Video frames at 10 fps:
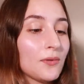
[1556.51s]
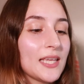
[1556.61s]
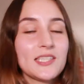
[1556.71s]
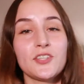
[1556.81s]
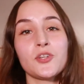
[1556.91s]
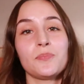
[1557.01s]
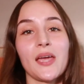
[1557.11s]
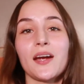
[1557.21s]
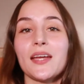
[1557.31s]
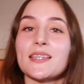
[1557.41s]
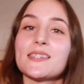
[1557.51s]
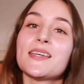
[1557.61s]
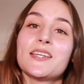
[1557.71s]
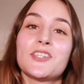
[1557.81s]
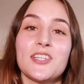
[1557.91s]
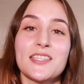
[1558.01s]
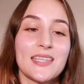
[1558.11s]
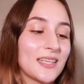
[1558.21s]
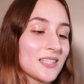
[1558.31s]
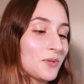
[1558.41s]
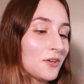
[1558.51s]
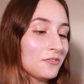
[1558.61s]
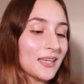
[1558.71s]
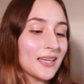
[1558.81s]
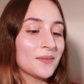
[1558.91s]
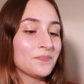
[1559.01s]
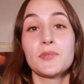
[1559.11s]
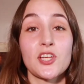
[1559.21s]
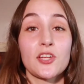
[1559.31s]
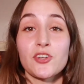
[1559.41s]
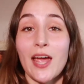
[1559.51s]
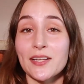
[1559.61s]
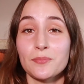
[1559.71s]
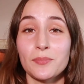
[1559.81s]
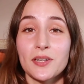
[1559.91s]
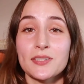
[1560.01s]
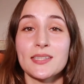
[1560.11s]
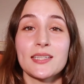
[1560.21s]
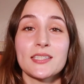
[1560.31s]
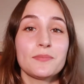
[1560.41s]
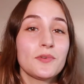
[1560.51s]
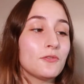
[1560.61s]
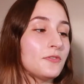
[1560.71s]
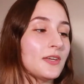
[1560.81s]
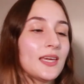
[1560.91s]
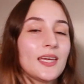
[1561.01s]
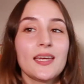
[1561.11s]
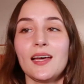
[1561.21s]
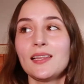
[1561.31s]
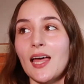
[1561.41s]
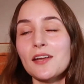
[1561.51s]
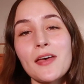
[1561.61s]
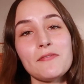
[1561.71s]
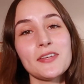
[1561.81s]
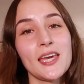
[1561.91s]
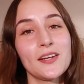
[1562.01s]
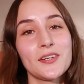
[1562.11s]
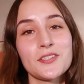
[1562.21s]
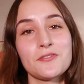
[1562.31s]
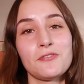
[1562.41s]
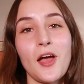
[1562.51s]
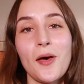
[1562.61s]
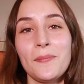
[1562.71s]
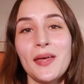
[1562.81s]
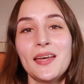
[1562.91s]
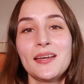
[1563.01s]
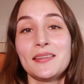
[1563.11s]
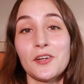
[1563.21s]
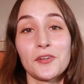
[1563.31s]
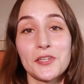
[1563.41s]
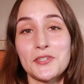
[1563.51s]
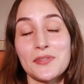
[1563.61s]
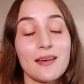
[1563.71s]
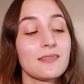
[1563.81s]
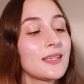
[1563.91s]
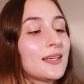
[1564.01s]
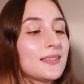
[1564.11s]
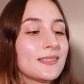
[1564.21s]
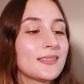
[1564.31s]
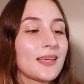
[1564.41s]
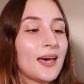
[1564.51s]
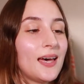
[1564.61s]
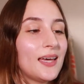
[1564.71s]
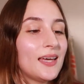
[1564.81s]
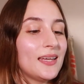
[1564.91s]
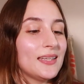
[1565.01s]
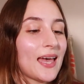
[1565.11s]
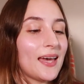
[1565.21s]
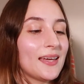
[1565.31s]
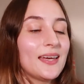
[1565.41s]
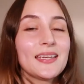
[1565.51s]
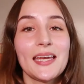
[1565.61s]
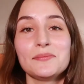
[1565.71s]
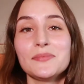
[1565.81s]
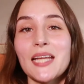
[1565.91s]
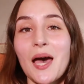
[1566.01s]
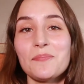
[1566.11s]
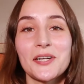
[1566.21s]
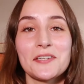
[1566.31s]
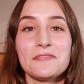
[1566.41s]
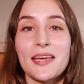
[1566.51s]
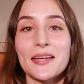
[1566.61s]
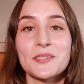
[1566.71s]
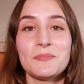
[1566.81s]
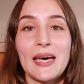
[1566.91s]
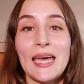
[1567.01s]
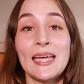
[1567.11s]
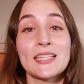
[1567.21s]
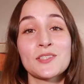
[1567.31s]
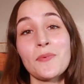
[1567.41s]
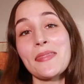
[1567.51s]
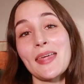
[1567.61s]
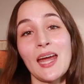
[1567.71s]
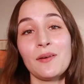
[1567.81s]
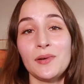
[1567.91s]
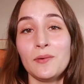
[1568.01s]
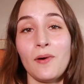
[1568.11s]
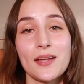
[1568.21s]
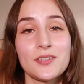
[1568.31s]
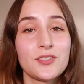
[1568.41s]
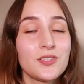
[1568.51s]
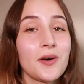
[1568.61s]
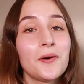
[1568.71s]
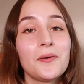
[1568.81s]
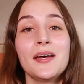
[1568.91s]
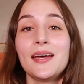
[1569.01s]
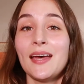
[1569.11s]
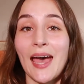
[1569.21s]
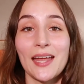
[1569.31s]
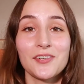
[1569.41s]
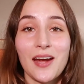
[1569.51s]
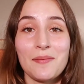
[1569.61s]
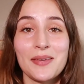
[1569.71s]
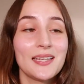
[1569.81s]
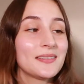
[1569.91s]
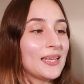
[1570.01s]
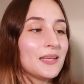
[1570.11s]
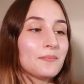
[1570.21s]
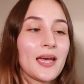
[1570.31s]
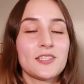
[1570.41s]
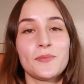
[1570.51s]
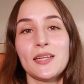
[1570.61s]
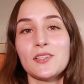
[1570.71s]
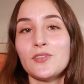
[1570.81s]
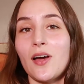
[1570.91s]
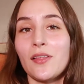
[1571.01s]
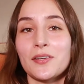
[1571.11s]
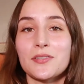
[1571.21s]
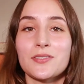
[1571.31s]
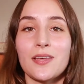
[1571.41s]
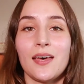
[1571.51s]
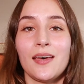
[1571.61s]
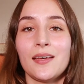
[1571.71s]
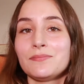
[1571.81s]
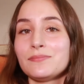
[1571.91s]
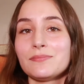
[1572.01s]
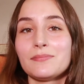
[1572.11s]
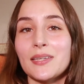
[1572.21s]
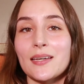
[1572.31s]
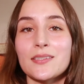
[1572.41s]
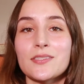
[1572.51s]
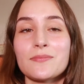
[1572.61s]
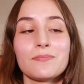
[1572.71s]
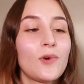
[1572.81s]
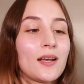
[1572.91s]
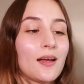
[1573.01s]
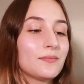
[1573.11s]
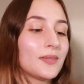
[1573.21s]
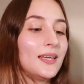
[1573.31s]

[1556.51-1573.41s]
Lacey Chabert, yes. She's in this movie. Michelle Trachtenberg's in this movie. A lot heavy hitters from the early 2000s. Yeah, again, not perfect, but it's one that I rewatched, so had to grab it and didn't mind spending $2, because why not?